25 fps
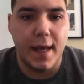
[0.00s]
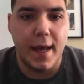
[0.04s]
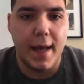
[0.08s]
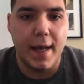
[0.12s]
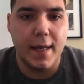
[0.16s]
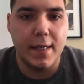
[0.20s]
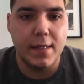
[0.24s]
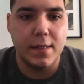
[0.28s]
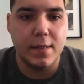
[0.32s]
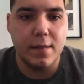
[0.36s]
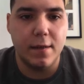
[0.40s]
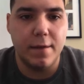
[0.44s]

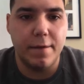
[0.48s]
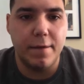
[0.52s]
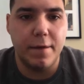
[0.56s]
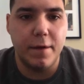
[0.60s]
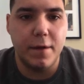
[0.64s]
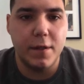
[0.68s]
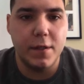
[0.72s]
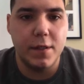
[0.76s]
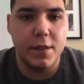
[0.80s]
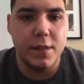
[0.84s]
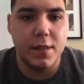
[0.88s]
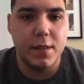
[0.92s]
as the
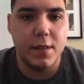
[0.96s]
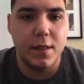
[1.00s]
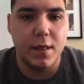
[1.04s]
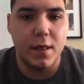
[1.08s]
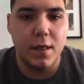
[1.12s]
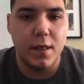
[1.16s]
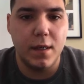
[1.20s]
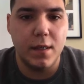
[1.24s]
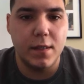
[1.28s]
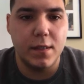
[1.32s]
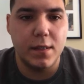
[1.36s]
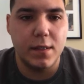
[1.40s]
first
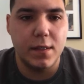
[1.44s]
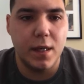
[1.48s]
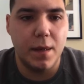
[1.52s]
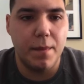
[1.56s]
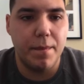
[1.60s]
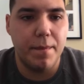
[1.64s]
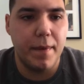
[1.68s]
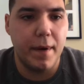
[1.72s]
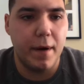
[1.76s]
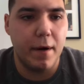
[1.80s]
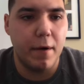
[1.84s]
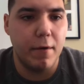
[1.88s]

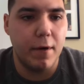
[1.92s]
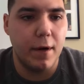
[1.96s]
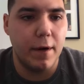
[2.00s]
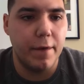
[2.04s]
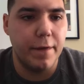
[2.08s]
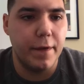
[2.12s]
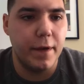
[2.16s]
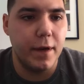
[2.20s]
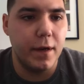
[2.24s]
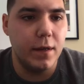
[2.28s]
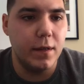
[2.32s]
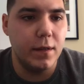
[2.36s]
sub-paragraph
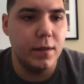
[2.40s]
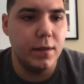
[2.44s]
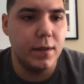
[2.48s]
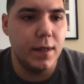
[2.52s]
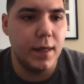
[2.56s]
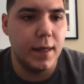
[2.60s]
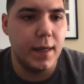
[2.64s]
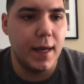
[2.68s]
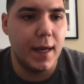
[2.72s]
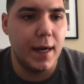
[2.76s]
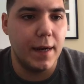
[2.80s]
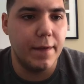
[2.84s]
here.
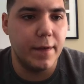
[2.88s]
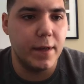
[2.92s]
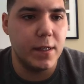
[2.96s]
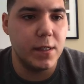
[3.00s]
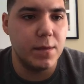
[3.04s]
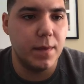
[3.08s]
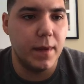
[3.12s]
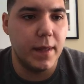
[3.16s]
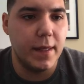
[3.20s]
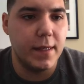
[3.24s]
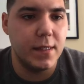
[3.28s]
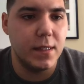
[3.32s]
It kind of
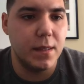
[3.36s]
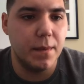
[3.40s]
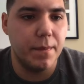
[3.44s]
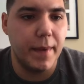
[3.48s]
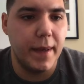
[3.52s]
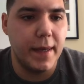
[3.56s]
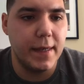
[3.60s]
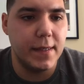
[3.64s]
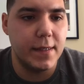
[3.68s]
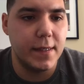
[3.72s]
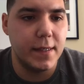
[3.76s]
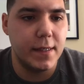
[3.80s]
explains the
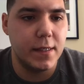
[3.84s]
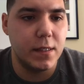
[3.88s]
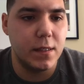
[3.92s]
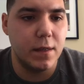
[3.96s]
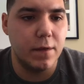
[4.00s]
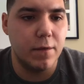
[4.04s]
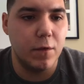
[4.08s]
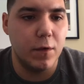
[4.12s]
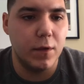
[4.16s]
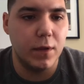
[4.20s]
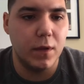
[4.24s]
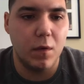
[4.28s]
basics
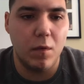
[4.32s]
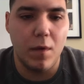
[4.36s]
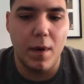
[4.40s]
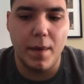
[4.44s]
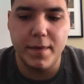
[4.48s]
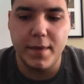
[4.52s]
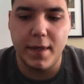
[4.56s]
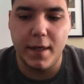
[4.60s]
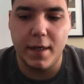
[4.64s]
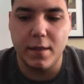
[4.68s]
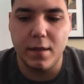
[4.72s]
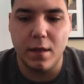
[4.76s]
of what the
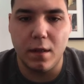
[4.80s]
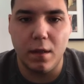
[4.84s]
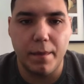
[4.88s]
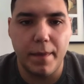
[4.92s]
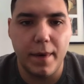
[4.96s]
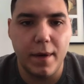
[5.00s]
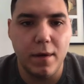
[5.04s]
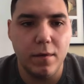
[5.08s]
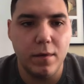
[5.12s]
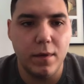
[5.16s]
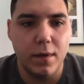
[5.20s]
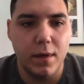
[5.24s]
website is all
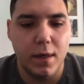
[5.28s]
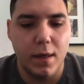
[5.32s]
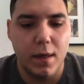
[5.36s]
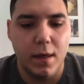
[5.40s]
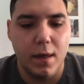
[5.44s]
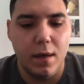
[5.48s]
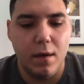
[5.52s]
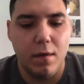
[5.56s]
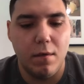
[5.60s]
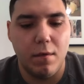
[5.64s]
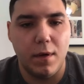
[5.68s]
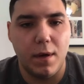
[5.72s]
about.
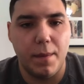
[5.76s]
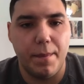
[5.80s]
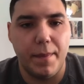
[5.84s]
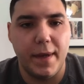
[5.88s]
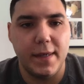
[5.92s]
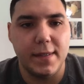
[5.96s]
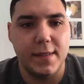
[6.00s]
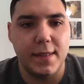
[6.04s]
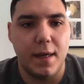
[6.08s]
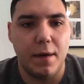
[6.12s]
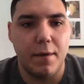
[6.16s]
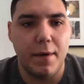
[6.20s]
I'm going to
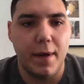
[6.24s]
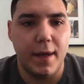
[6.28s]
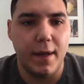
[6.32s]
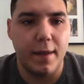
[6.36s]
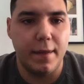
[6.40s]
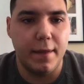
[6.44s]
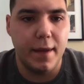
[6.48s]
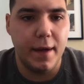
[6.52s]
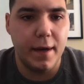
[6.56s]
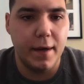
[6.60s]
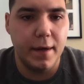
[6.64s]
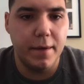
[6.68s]
paste that right
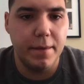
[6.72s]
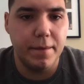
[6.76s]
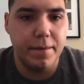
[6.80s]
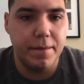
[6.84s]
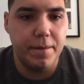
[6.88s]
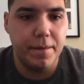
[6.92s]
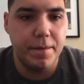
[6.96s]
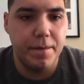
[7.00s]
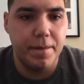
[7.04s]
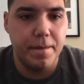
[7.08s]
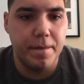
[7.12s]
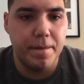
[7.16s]
in there.
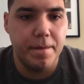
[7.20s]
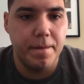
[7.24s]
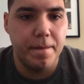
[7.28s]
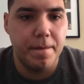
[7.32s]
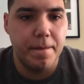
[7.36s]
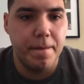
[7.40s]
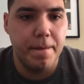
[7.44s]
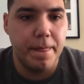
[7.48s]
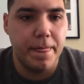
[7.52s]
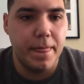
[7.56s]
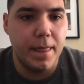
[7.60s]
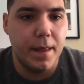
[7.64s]

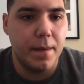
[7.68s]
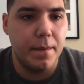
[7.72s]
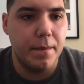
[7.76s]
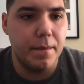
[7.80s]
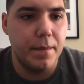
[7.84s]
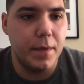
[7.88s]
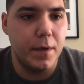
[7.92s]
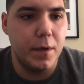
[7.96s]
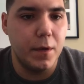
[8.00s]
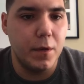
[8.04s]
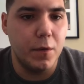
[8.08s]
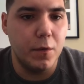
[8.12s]

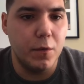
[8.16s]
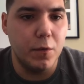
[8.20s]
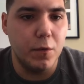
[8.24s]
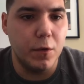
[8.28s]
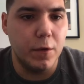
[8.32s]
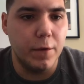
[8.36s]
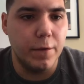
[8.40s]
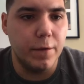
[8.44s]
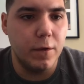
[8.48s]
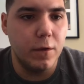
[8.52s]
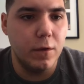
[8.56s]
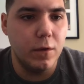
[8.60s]

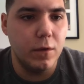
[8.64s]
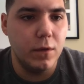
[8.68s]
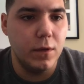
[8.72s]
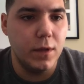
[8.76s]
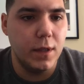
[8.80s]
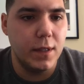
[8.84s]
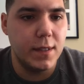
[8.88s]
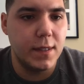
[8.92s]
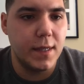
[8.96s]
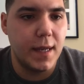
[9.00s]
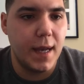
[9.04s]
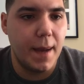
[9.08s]
Beautiful.
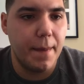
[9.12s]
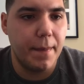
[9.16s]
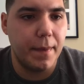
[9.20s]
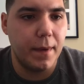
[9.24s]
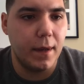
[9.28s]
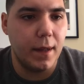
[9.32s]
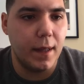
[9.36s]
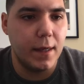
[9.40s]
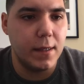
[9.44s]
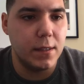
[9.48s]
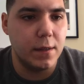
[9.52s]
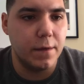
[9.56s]
Let's
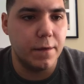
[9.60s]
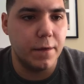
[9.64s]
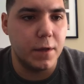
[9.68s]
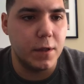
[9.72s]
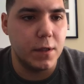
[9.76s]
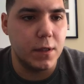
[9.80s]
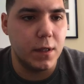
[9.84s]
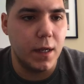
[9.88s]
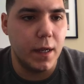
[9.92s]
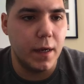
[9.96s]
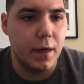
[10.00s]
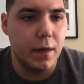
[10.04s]
capitalize the
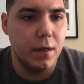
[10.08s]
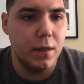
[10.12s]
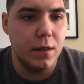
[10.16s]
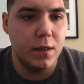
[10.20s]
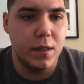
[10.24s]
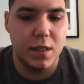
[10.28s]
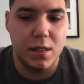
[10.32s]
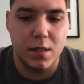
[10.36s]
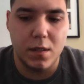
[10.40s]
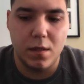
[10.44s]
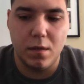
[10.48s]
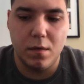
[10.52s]
first letter
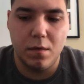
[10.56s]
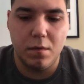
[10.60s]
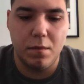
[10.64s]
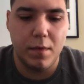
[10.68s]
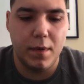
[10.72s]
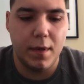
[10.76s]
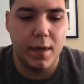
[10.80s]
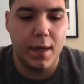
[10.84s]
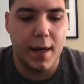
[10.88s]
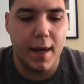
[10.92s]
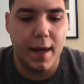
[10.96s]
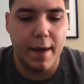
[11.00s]
because
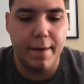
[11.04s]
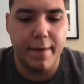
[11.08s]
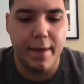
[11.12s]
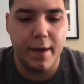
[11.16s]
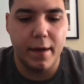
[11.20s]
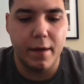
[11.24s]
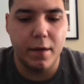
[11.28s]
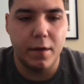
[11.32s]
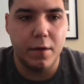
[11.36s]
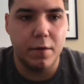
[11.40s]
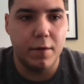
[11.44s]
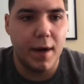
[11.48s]
we've got to have that
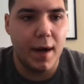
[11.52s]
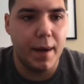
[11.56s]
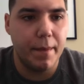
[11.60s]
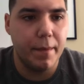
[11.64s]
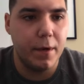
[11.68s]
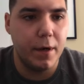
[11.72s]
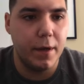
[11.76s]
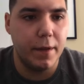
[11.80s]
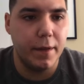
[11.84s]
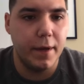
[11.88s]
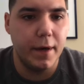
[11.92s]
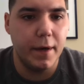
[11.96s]
good
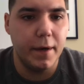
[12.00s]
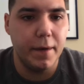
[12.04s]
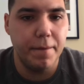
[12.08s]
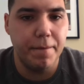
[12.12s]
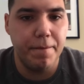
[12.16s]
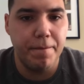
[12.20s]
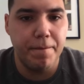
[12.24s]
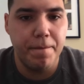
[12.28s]
grammar in there.